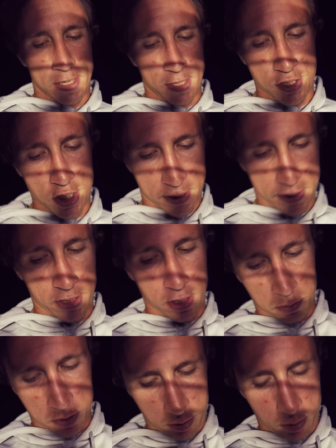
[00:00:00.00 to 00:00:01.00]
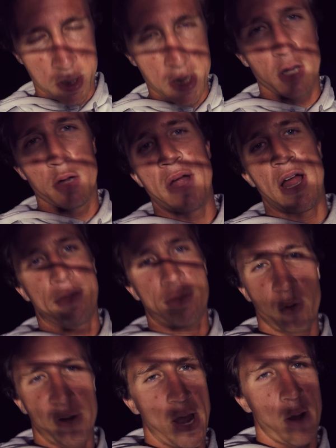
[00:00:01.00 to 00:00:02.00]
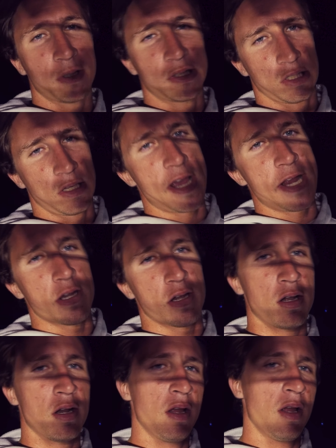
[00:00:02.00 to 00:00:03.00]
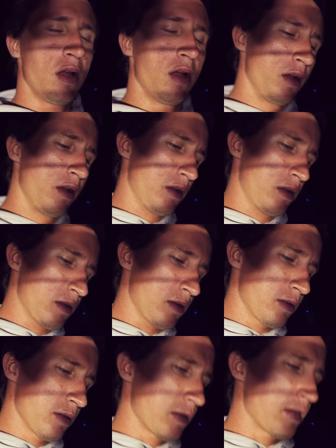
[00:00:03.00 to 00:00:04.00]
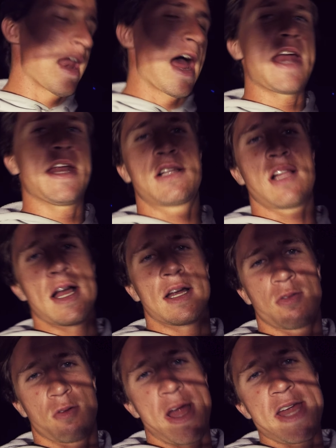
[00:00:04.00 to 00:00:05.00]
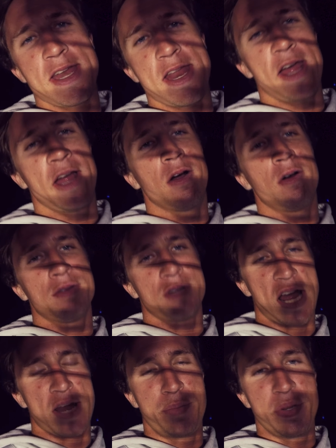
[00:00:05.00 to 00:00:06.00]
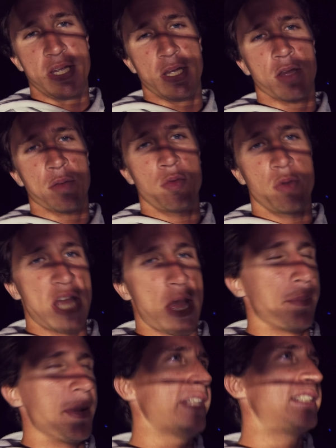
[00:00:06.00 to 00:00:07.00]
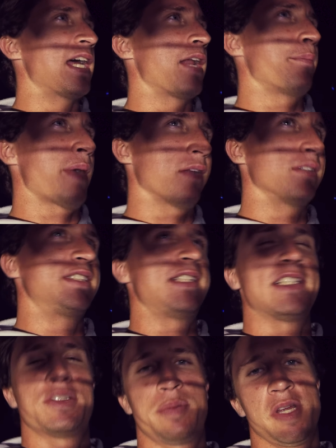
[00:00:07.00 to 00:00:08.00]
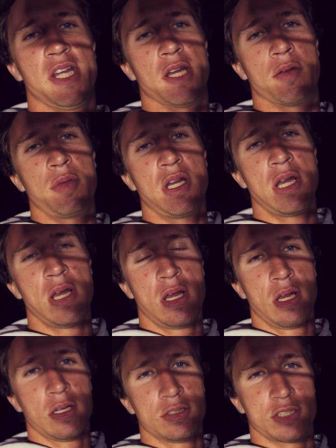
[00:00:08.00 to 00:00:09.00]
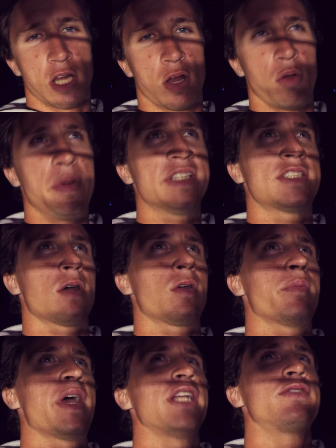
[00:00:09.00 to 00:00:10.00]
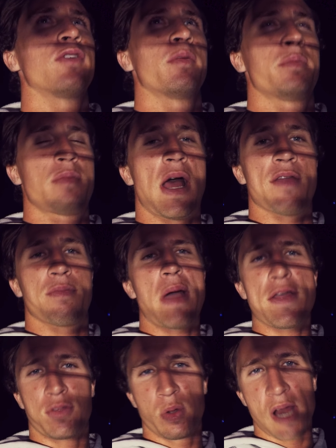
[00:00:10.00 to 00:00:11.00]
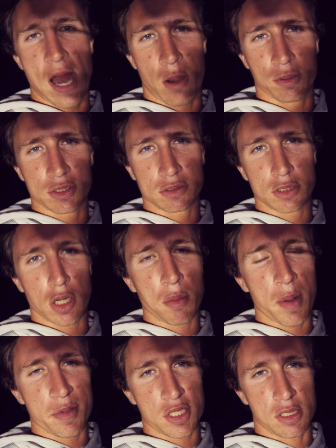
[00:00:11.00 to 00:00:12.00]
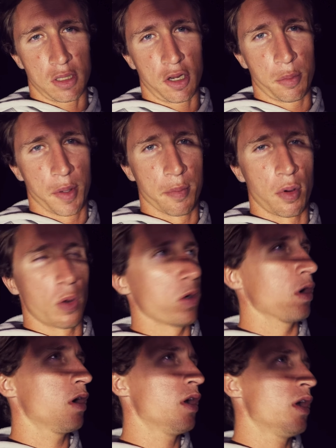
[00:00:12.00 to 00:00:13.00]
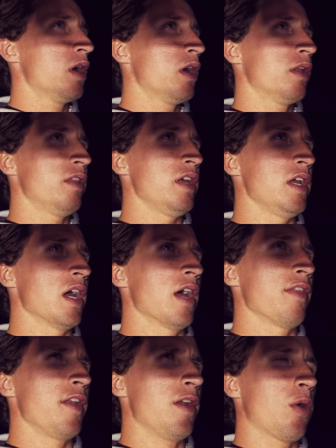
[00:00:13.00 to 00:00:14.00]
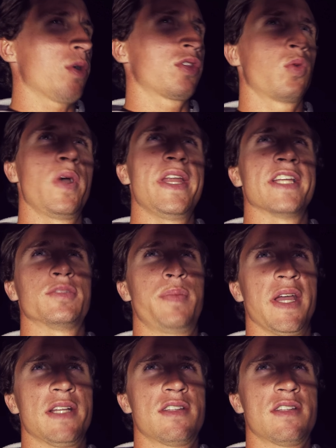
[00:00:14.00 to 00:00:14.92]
of checking in with you here about 3 hours later. 9 o'clock right now, 9 p.m. We got baits out about 6 p.m. So we've been soaking baits for about 3 hours or so, maybe just a little bit more. The north wind has picked